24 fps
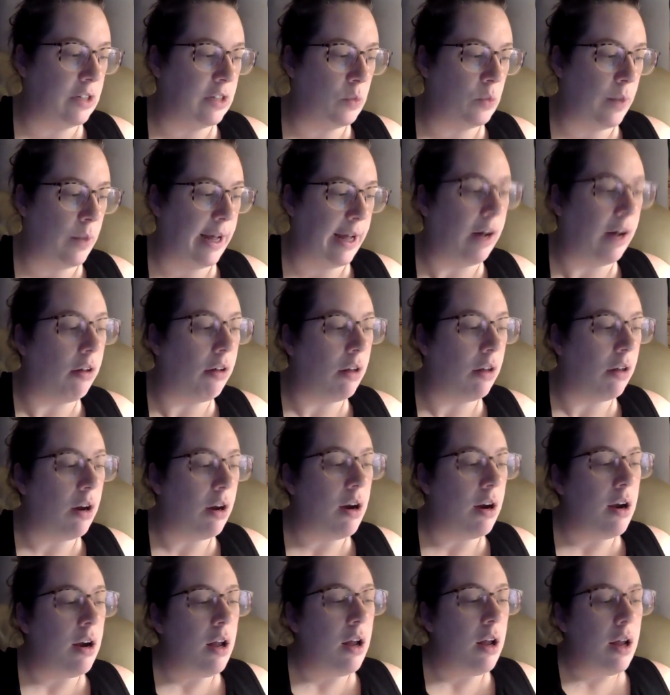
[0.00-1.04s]
as well.
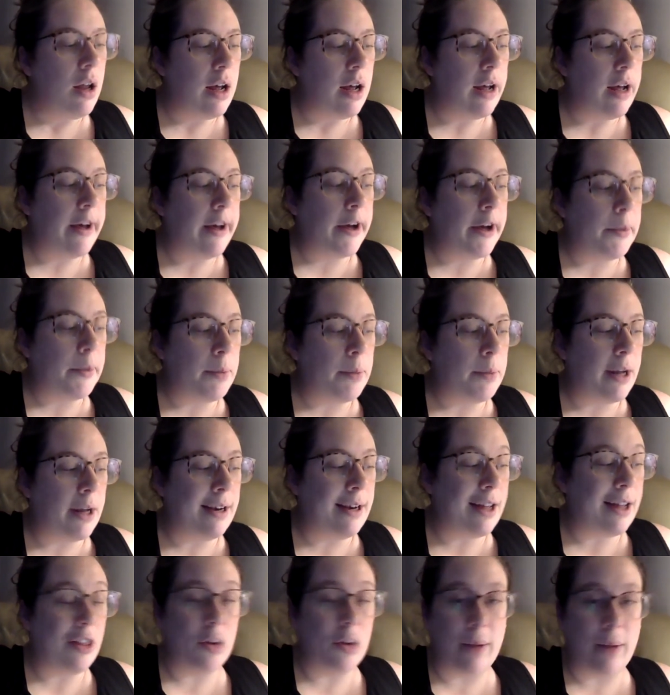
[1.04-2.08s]

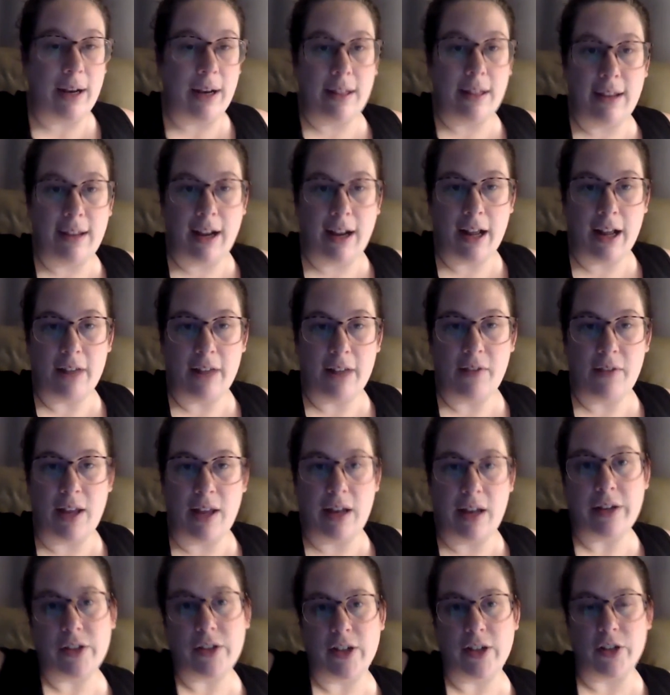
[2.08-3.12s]
Another way to think of it
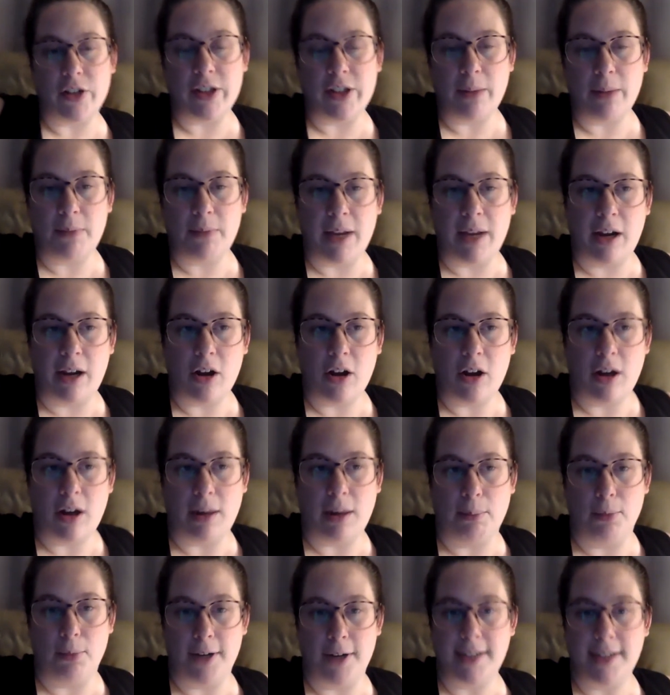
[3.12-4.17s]
is there's something called a
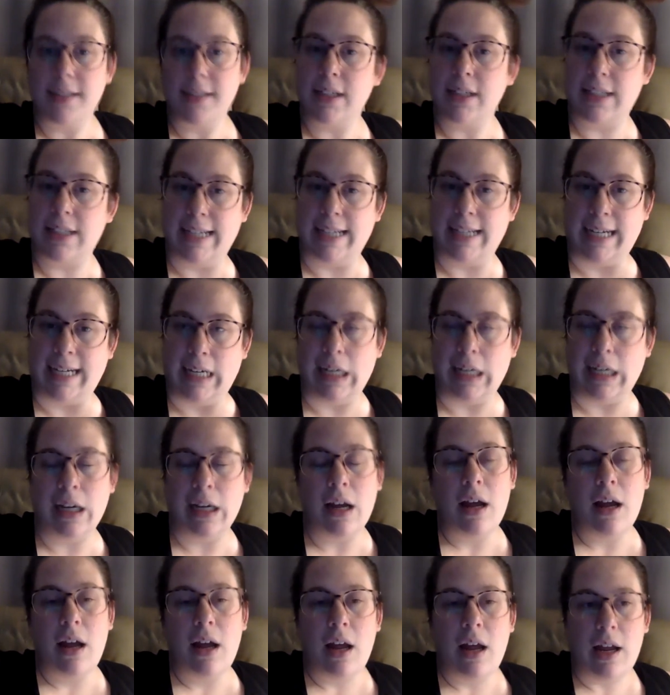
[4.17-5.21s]
brisk tea.
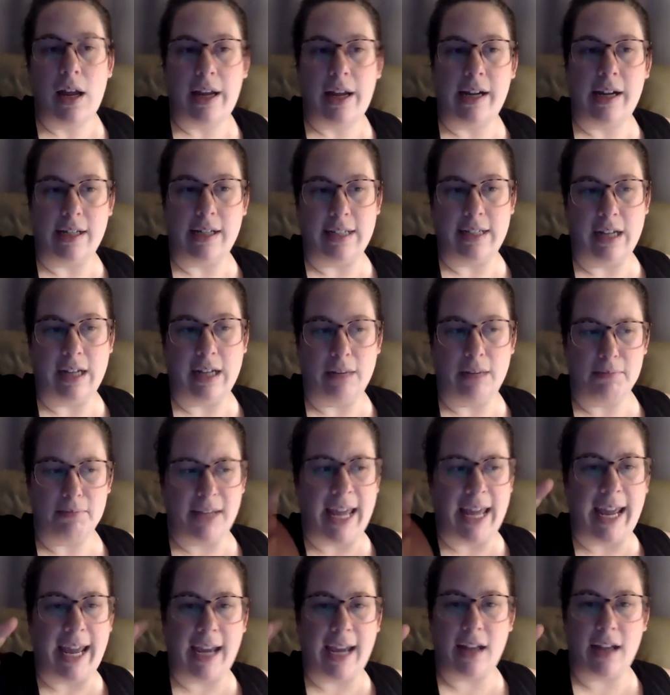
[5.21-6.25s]
It's a
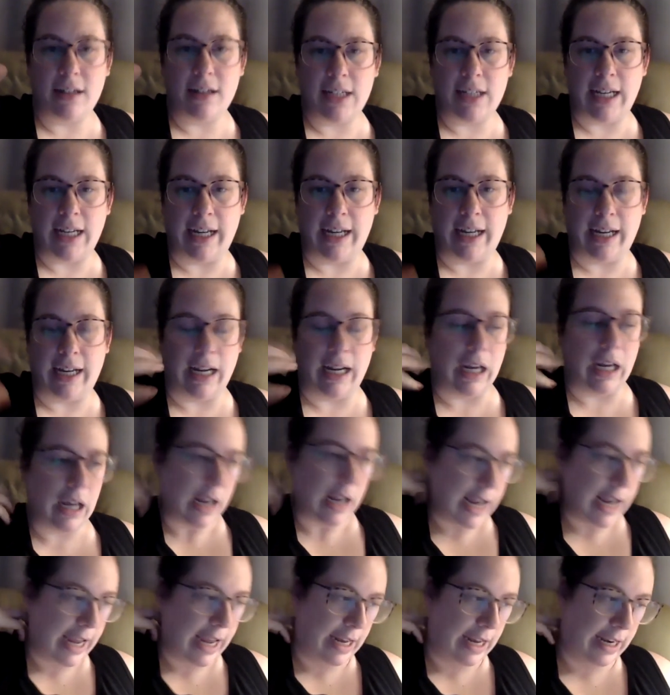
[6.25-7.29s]
canned tea
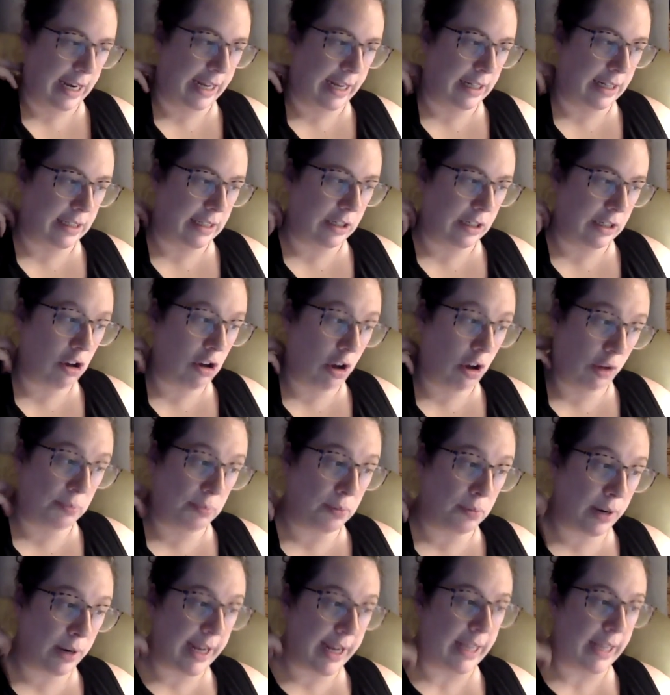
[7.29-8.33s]
and it's called
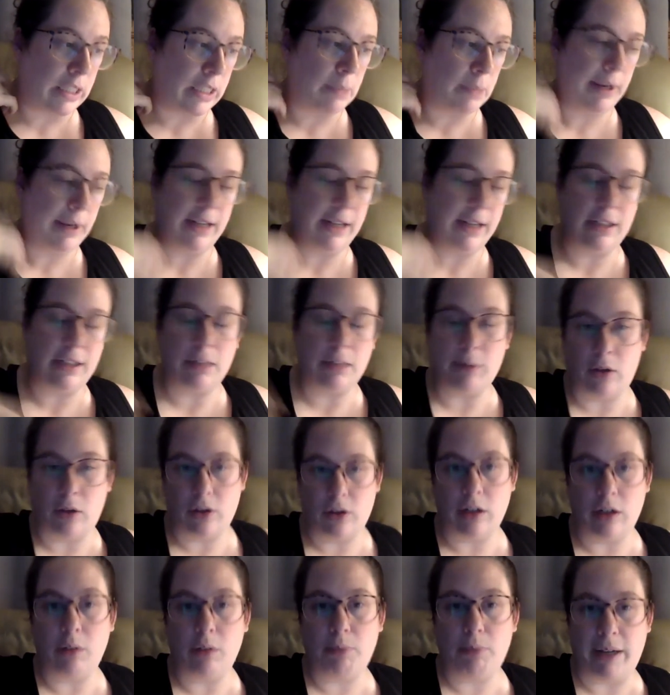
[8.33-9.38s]
brisk because it's supposed
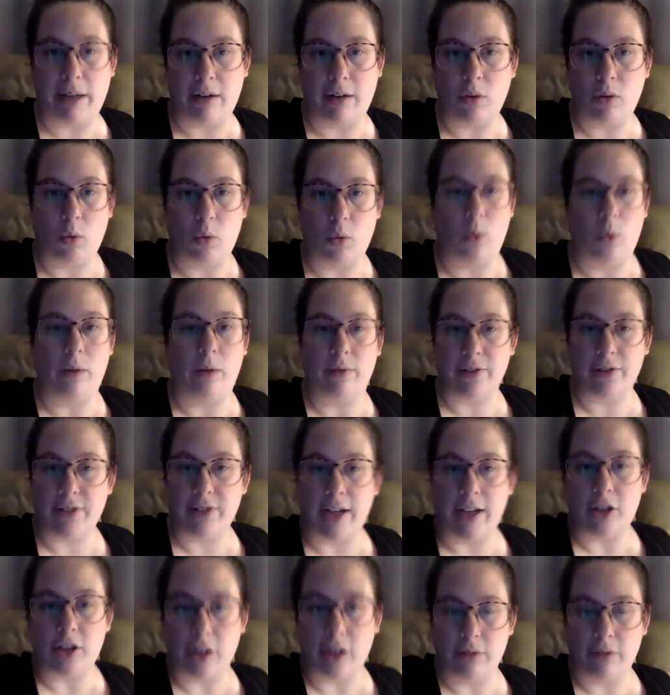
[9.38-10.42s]
to be cool and
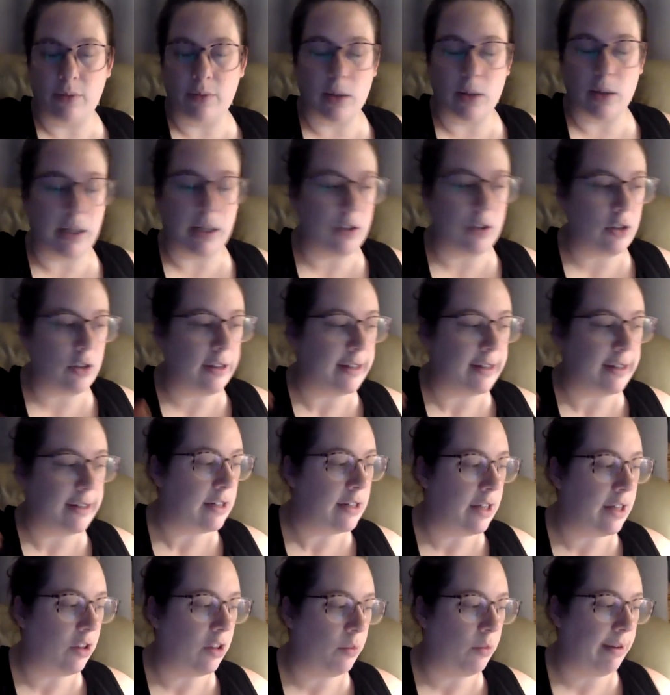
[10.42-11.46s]
refreshing for you. So that's
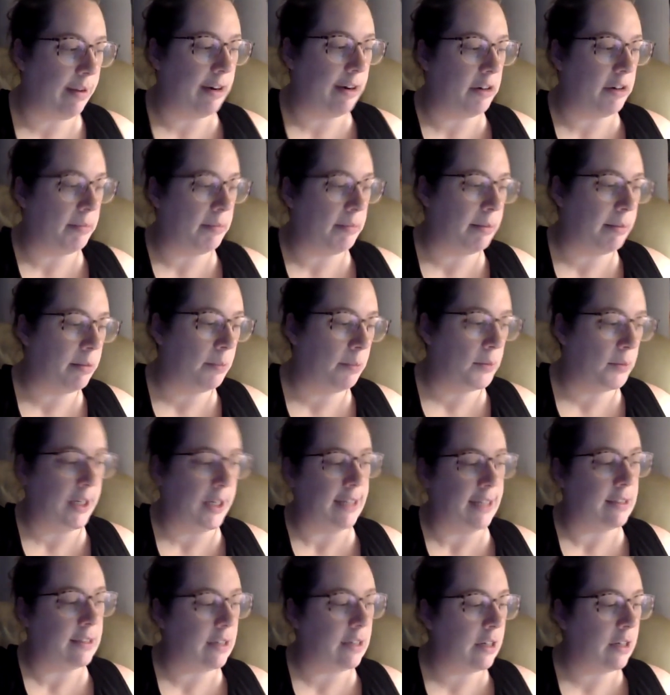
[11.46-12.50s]
another way to remember
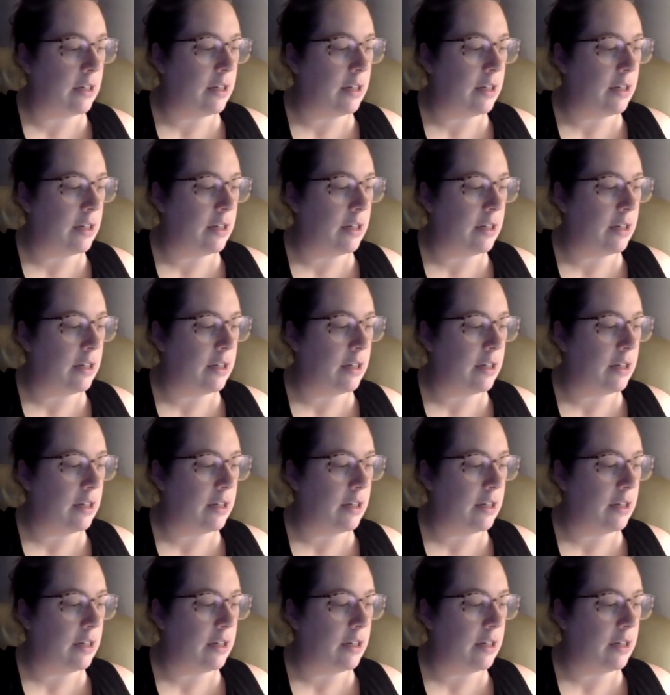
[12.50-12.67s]
brisk.